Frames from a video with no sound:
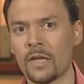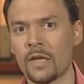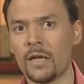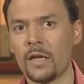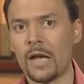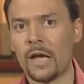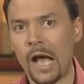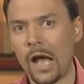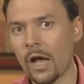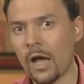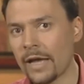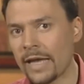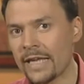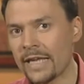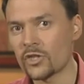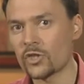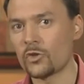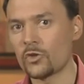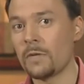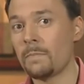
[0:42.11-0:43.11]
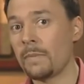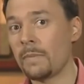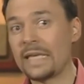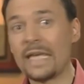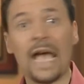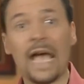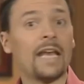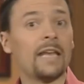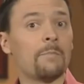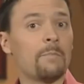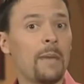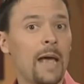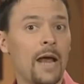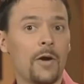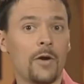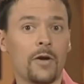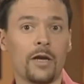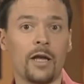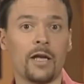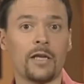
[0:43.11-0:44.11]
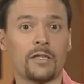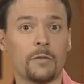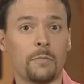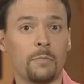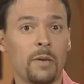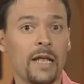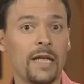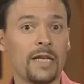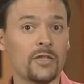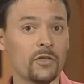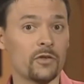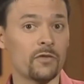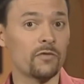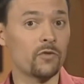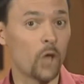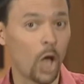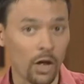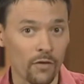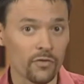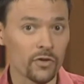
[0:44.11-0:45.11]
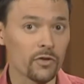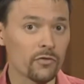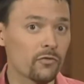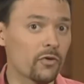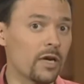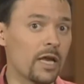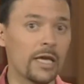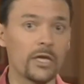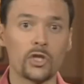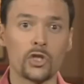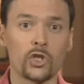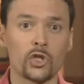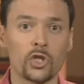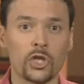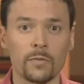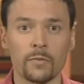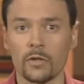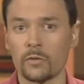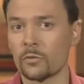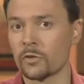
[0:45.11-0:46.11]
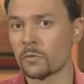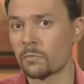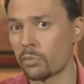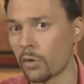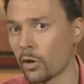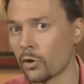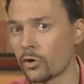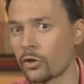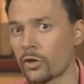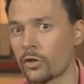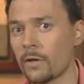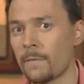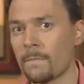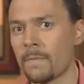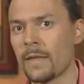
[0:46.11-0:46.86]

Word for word: Our history began in paradise, a place of covenant relationship that was broken